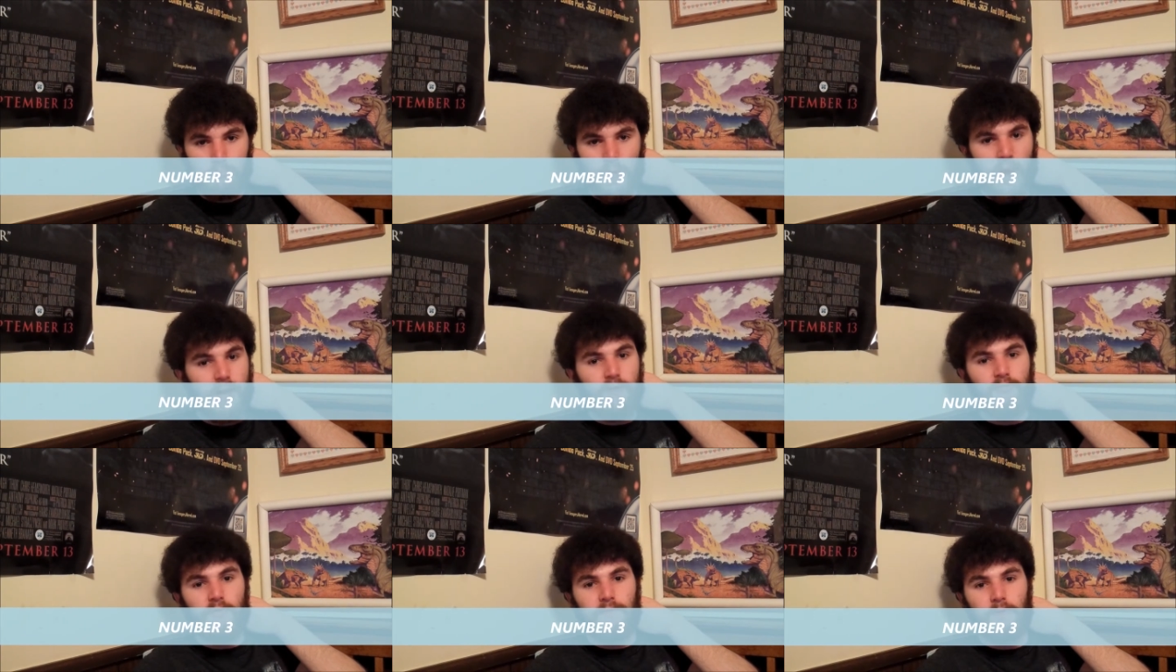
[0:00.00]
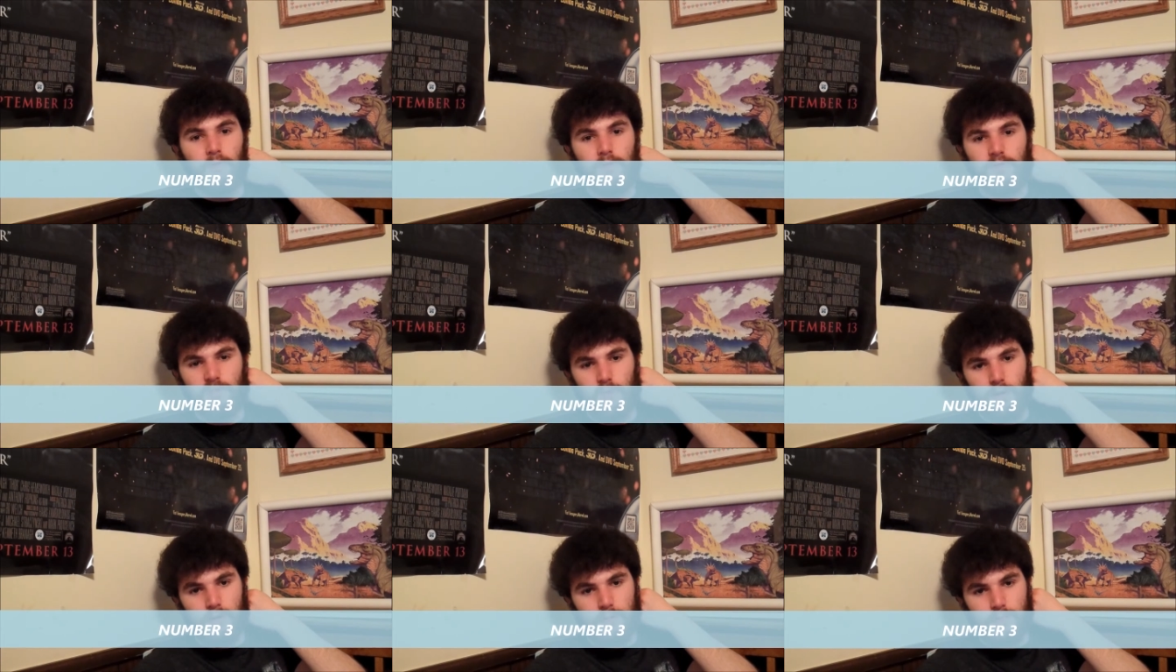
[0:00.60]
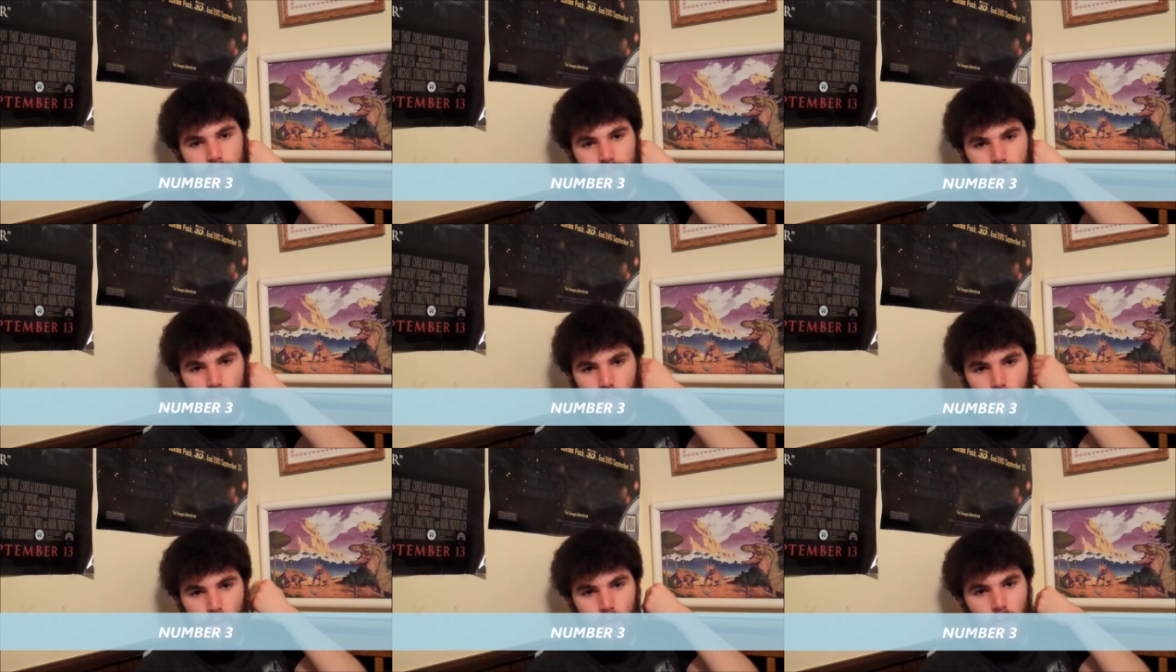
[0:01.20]
I didn't review this one,
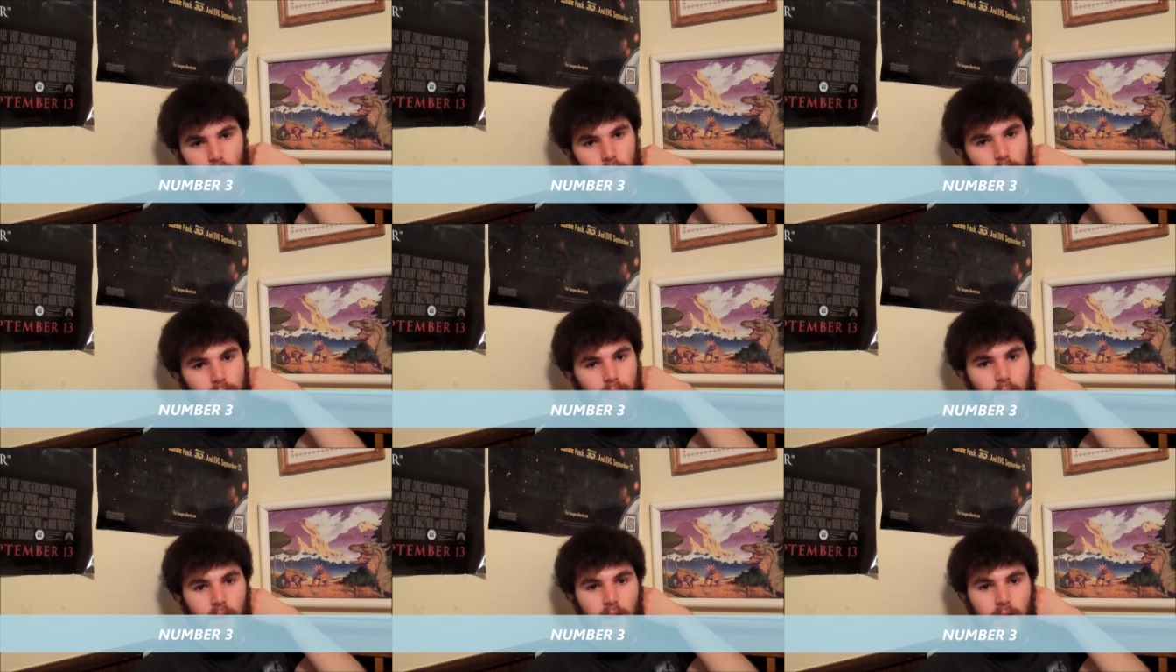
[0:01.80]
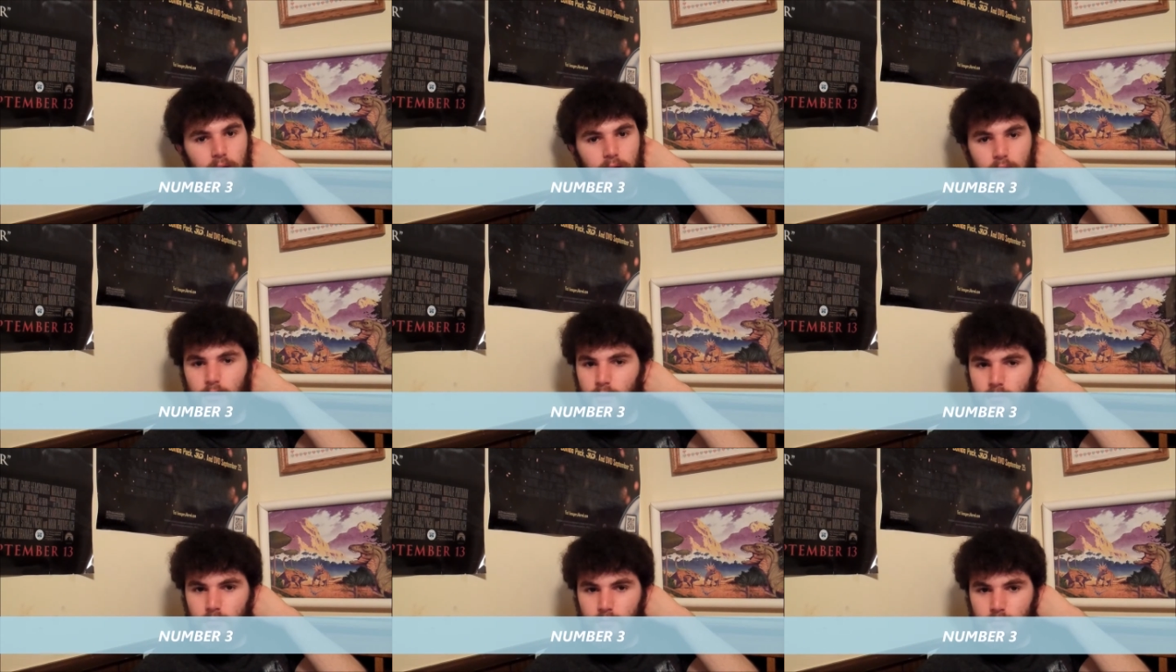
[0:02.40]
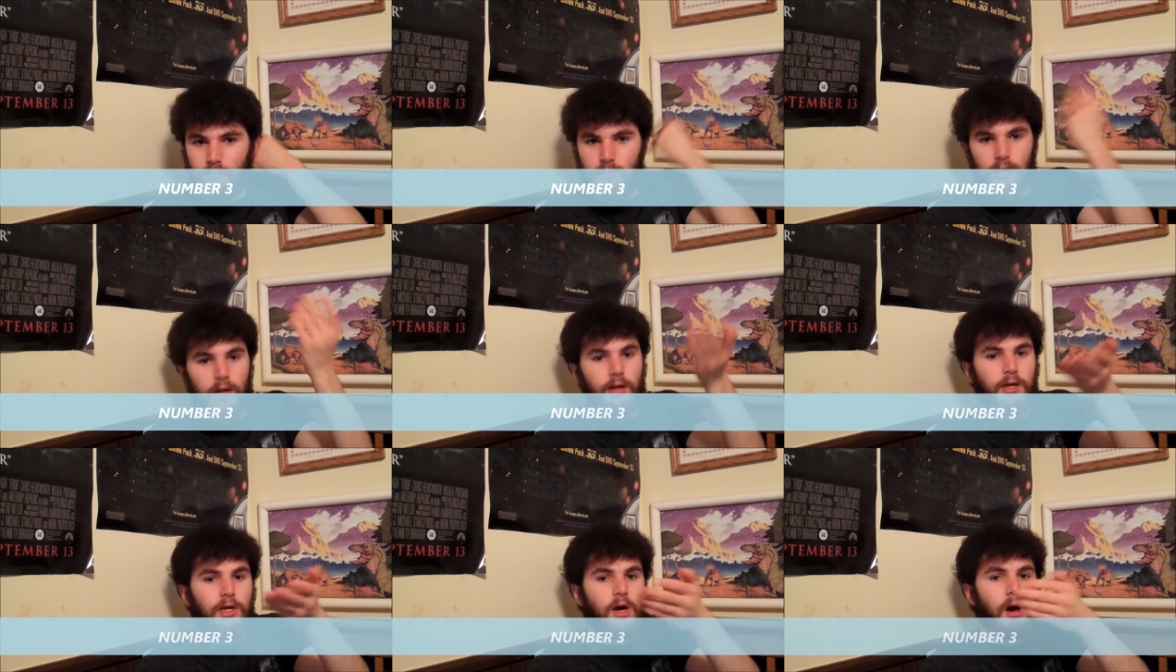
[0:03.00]
but here
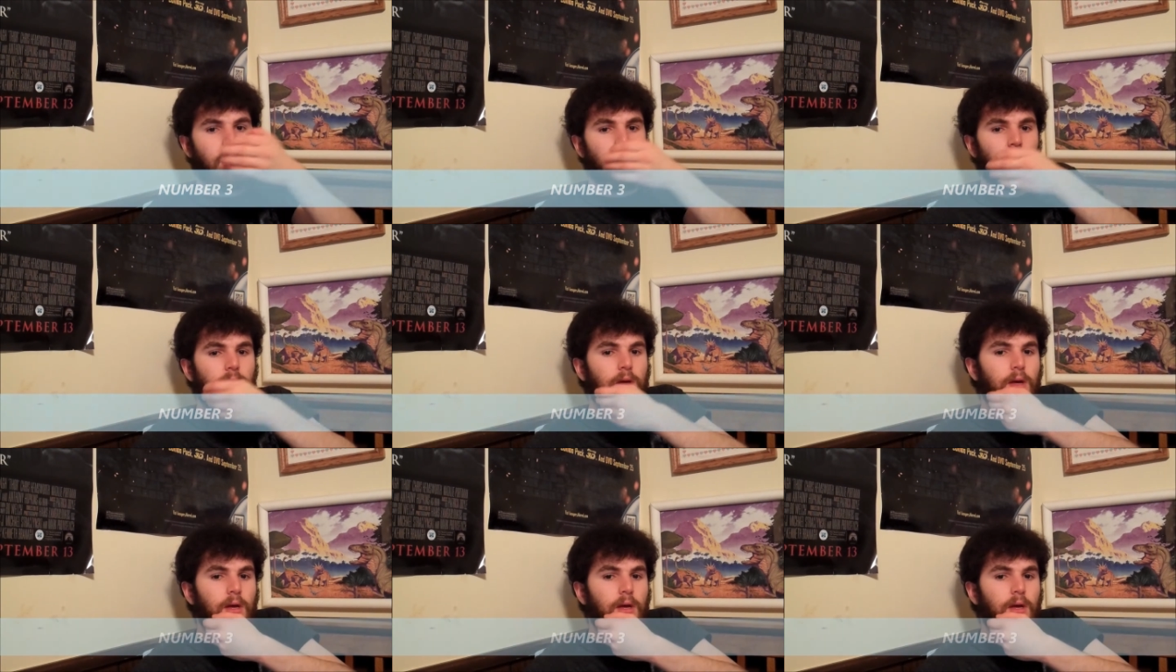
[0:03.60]
you go.